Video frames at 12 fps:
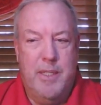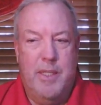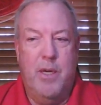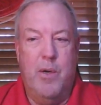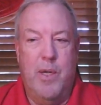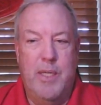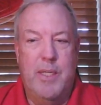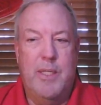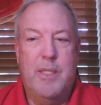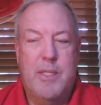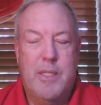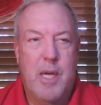There
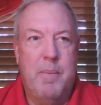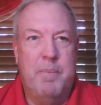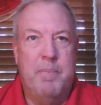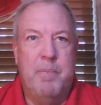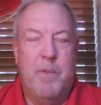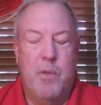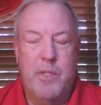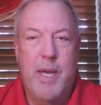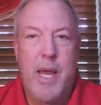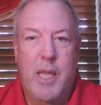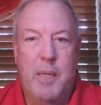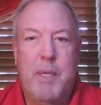is some, there is an
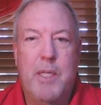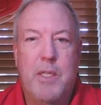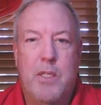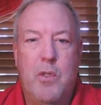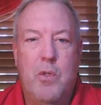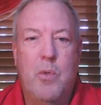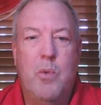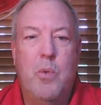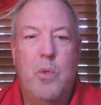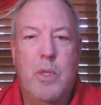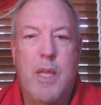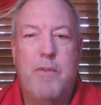element
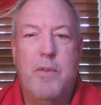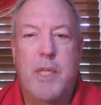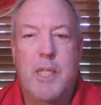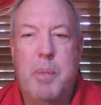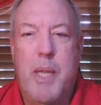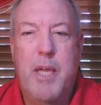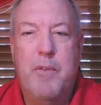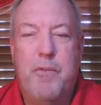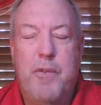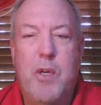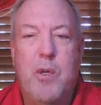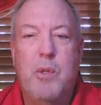to leveling the playing
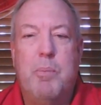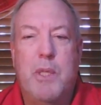field,